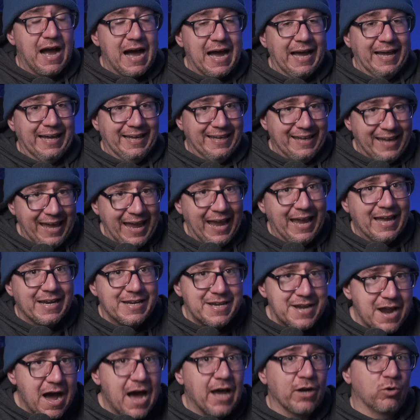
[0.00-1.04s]
I
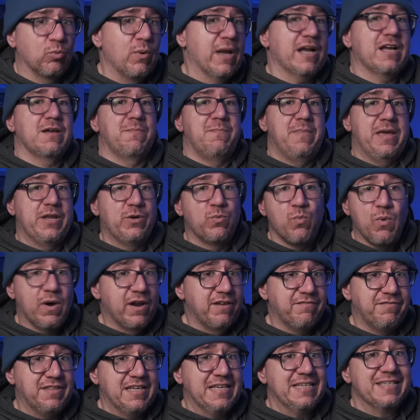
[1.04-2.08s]
cannot recommend one
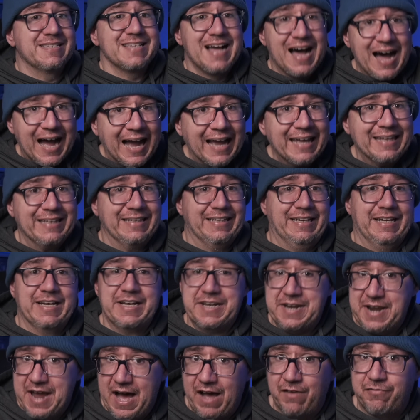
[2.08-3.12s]
of these highly
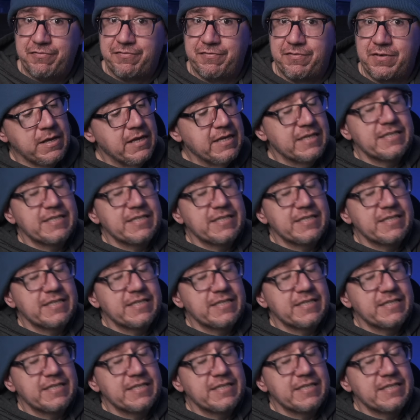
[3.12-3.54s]
enough.